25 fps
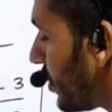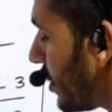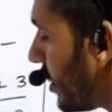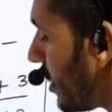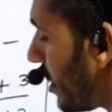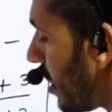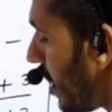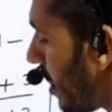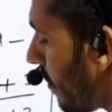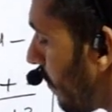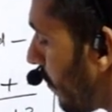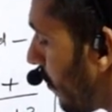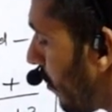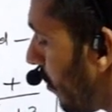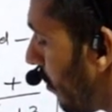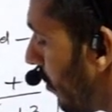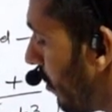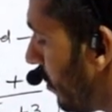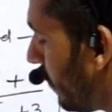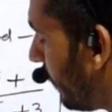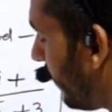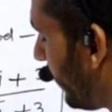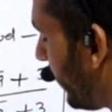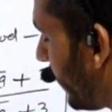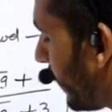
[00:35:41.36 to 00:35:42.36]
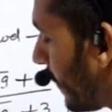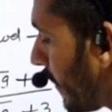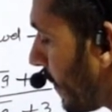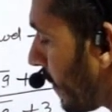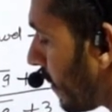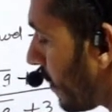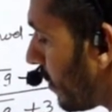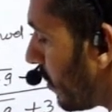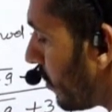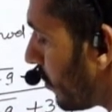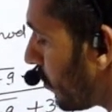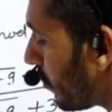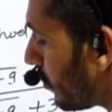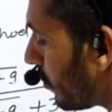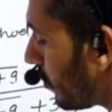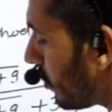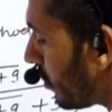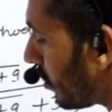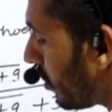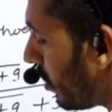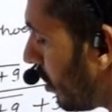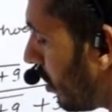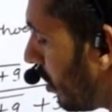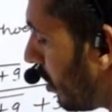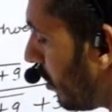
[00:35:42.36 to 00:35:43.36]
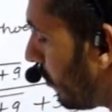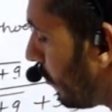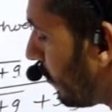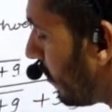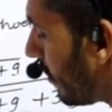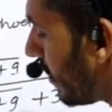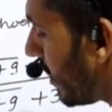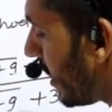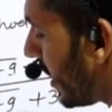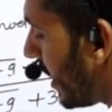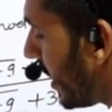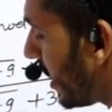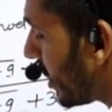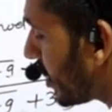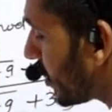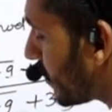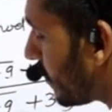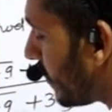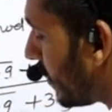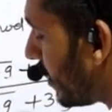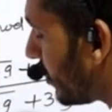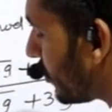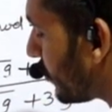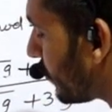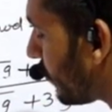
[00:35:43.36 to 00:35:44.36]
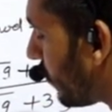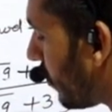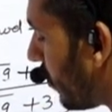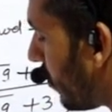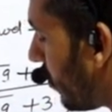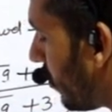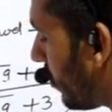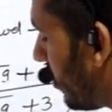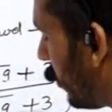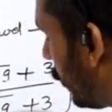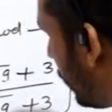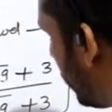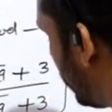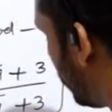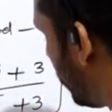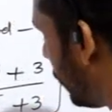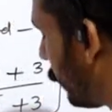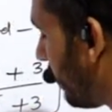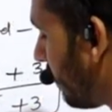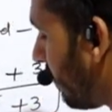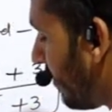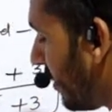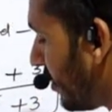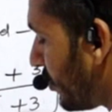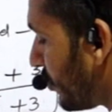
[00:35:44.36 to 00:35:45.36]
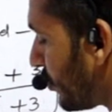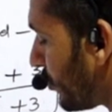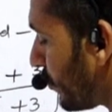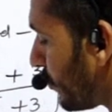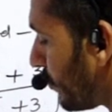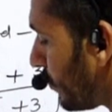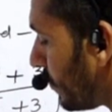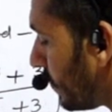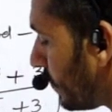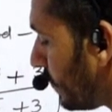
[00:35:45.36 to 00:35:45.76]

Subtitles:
3 upon root of x plus 4 plus 2.